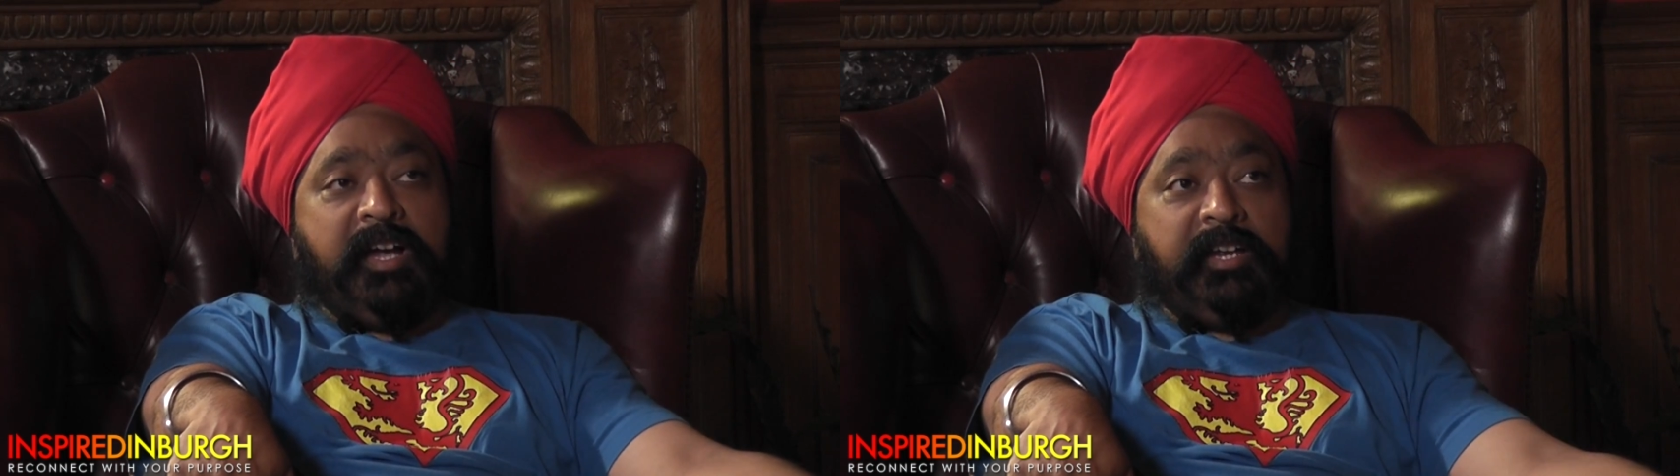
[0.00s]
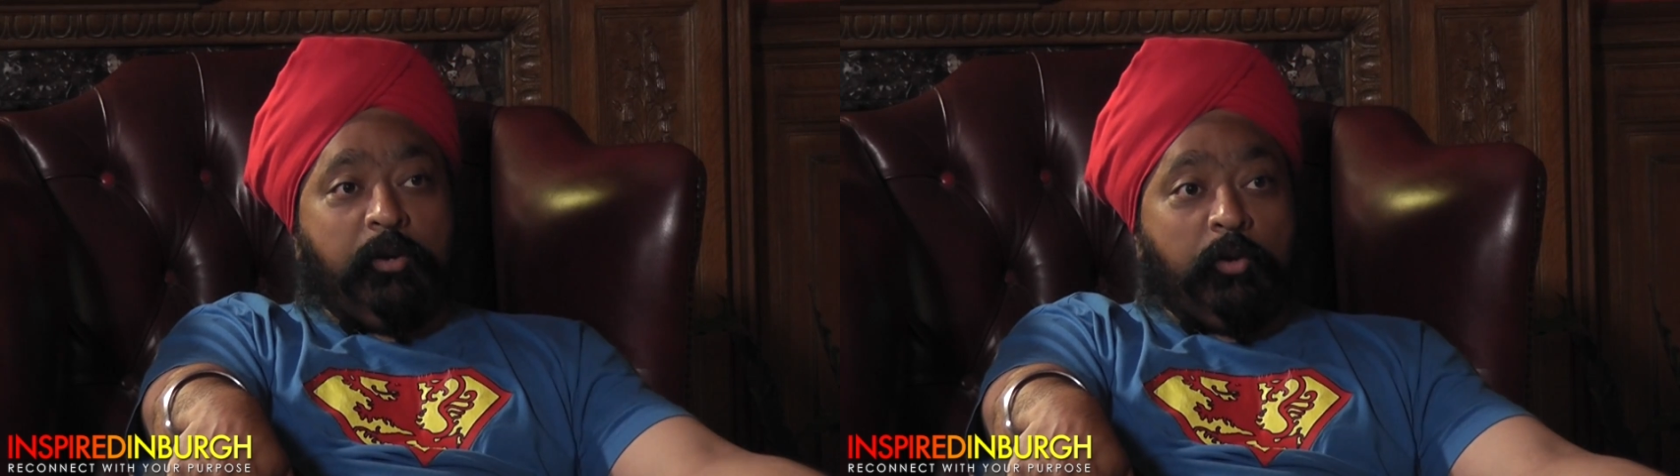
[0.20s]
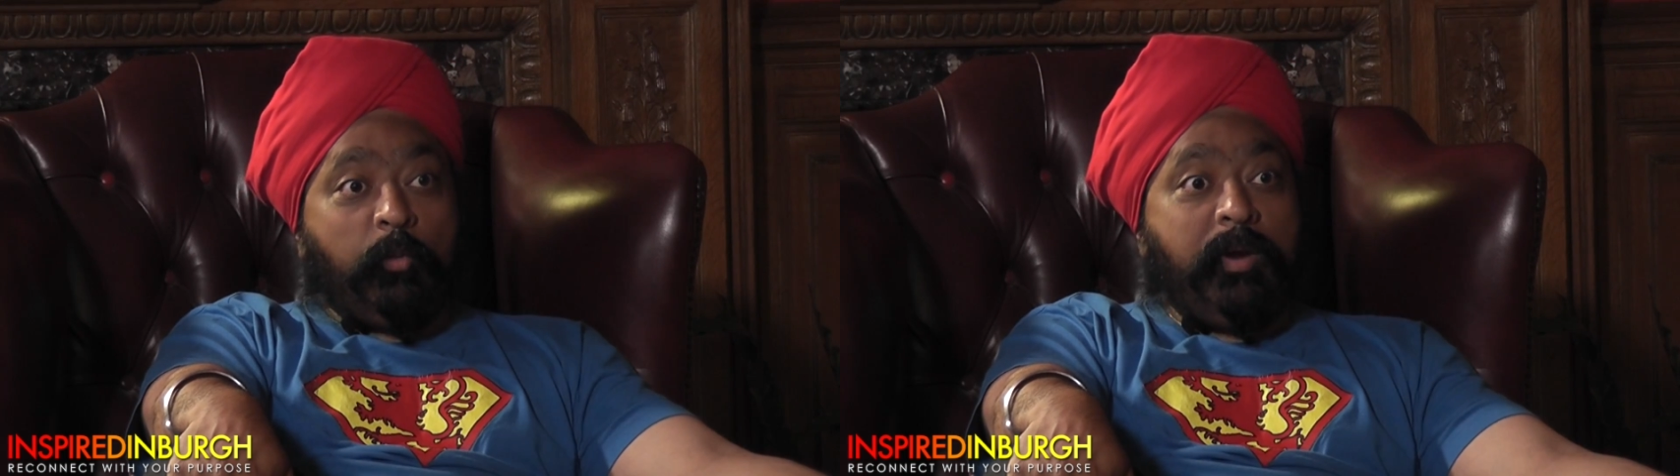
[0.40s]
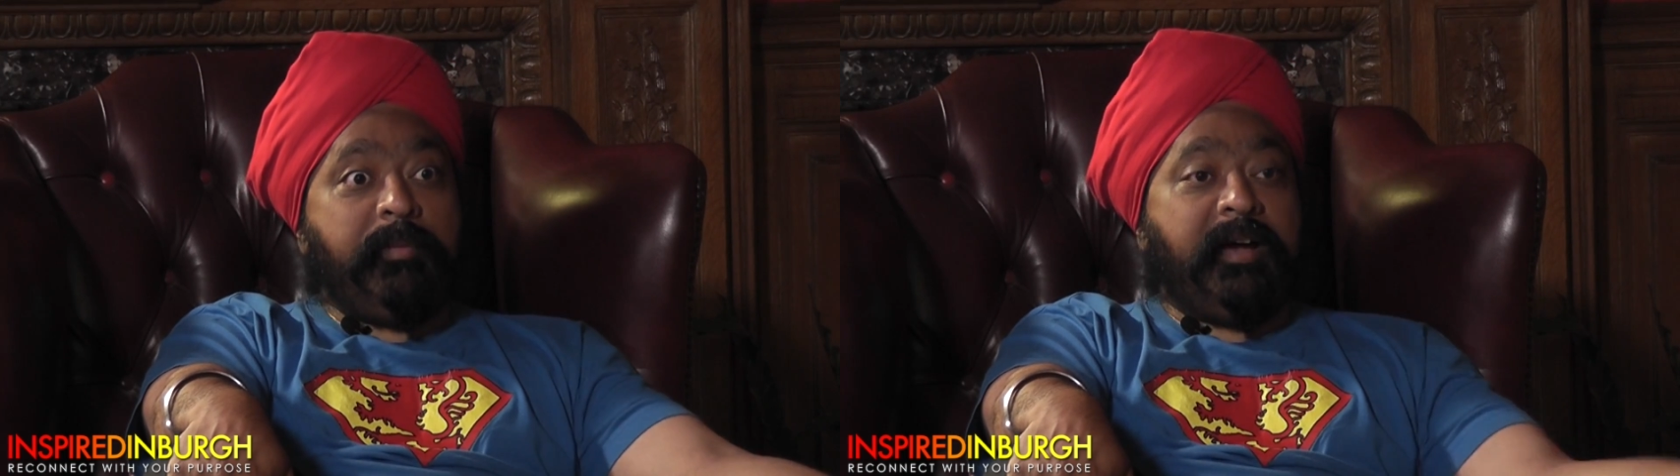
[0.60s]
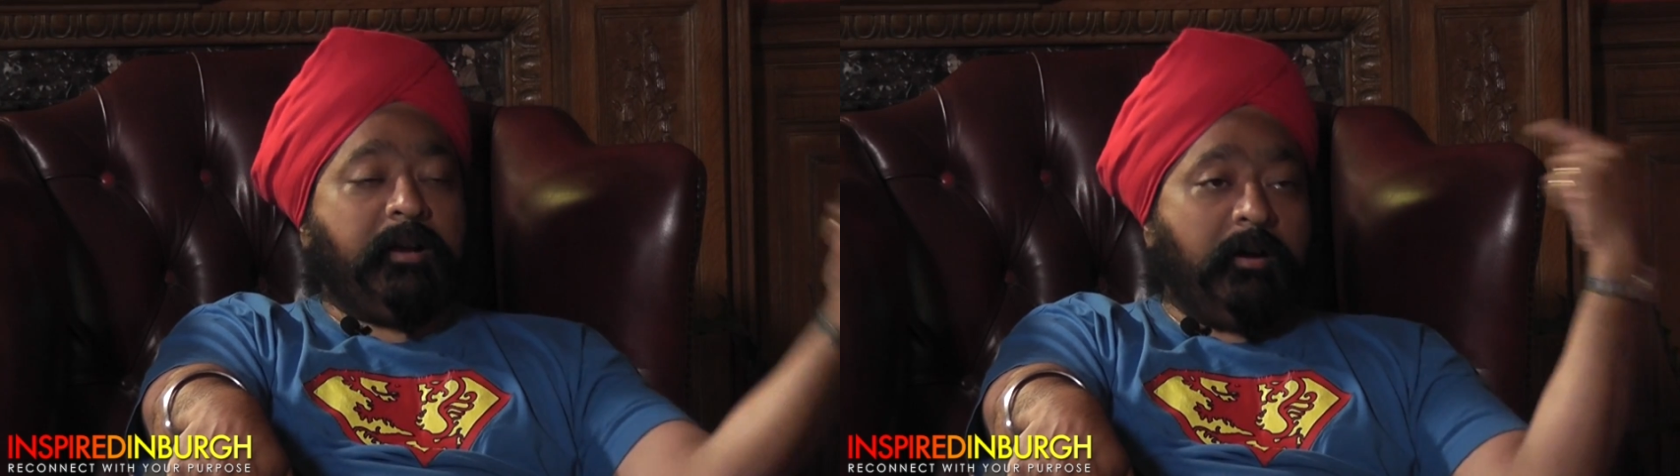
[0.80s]
And then on the way
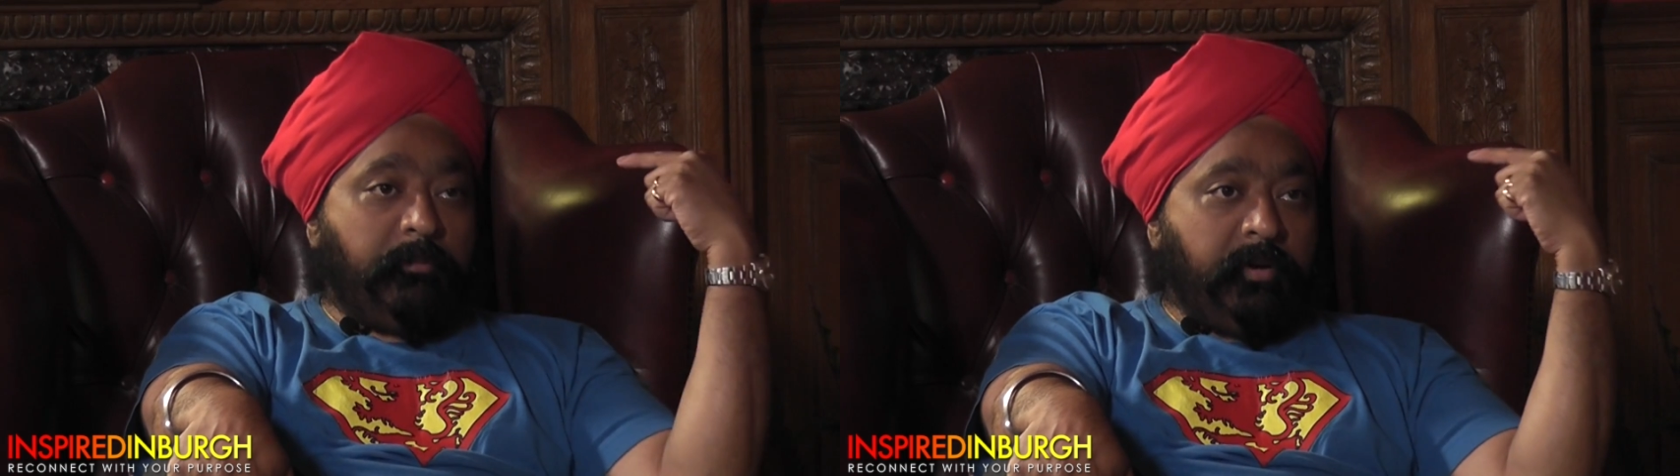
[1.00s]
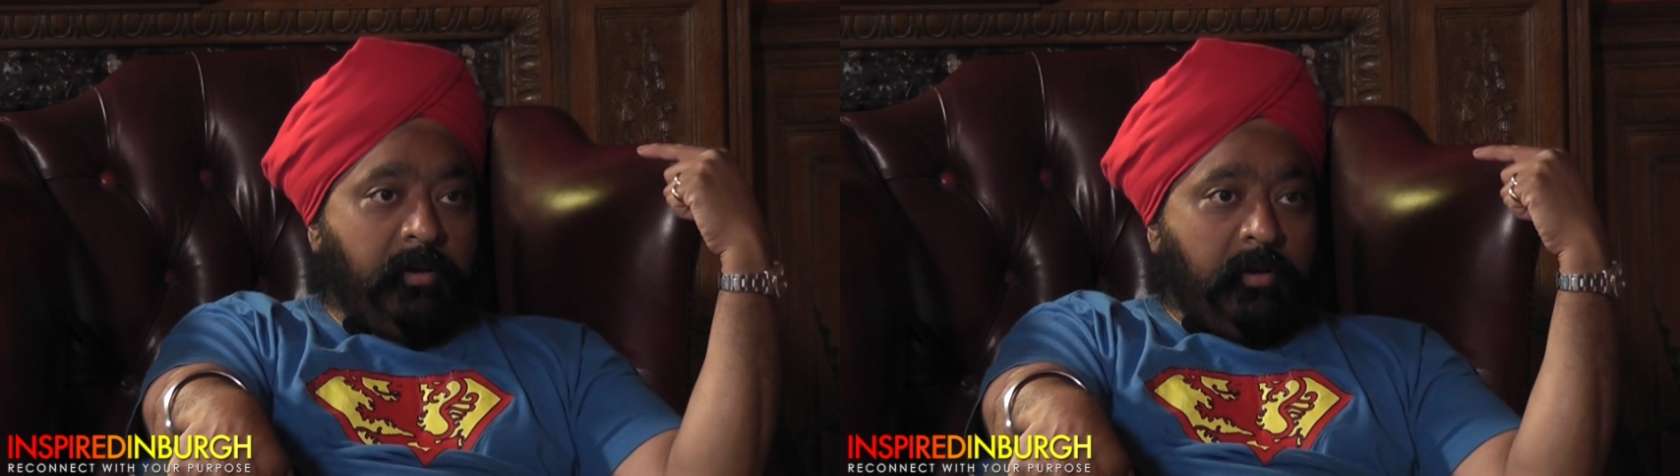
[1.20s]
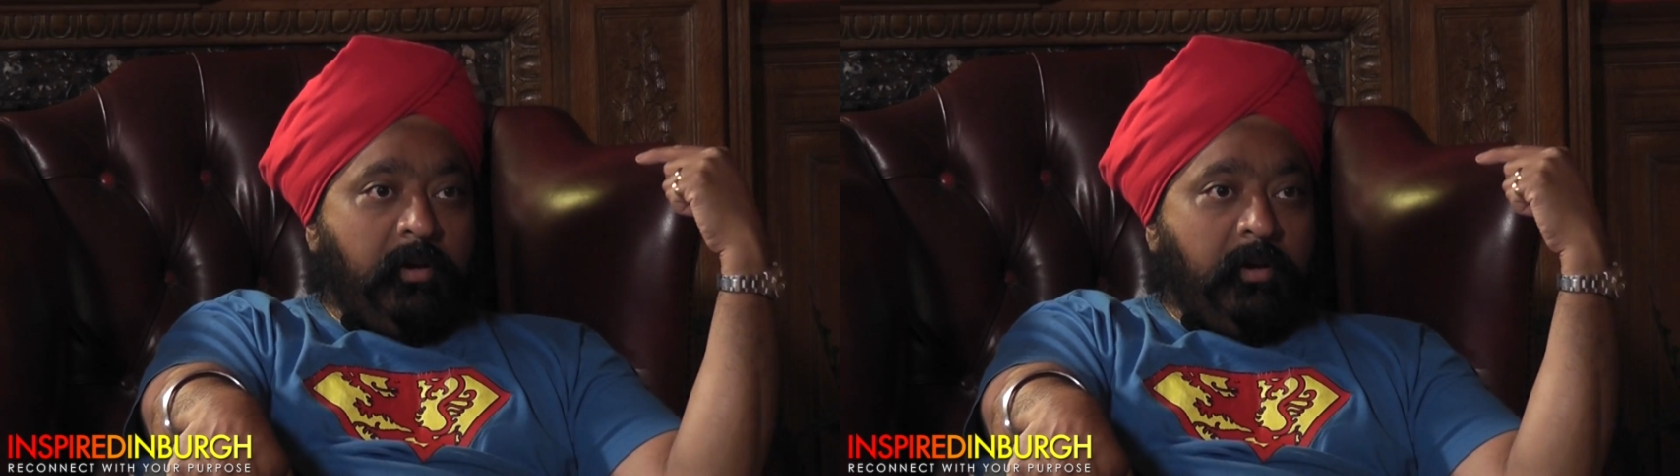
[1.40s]
back up,